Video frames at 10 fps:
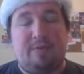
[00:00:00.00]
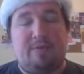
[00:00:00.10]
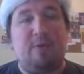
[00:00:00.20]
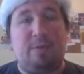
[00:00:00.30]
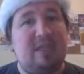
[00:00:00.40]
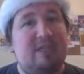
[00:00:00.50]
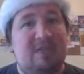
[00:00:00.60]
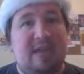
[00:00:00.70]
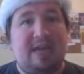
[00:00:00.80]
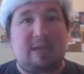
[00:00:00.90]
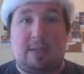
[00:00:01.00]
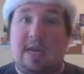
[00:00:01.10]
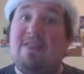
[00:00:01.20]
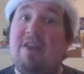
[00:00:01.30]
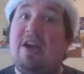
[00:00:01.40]
If you believe that,
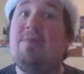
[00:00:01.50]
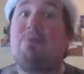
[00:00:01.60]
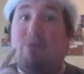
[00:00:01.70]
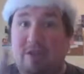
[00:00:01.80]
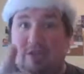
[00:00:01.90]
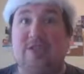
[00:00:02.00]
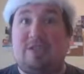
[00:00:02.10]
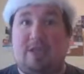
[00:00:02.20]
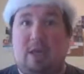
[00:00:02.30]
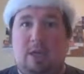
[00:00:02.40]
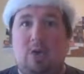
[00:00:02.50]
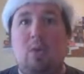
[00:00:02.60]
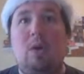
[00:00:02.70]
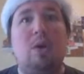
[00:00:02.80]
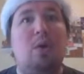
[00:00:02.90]
I've got a bridge to sell
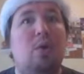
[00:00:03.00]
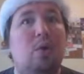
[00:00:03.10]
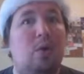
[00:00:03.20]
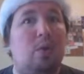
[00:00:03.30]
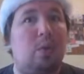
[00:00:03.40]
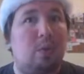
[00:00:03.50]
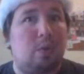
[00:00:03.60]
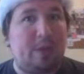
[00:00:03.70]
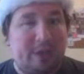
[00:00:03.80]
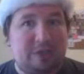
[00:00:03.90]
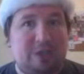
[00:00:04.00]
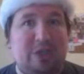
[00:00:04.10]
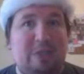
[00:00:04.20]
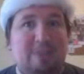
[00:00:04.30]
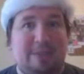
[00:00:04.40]
you real cheap.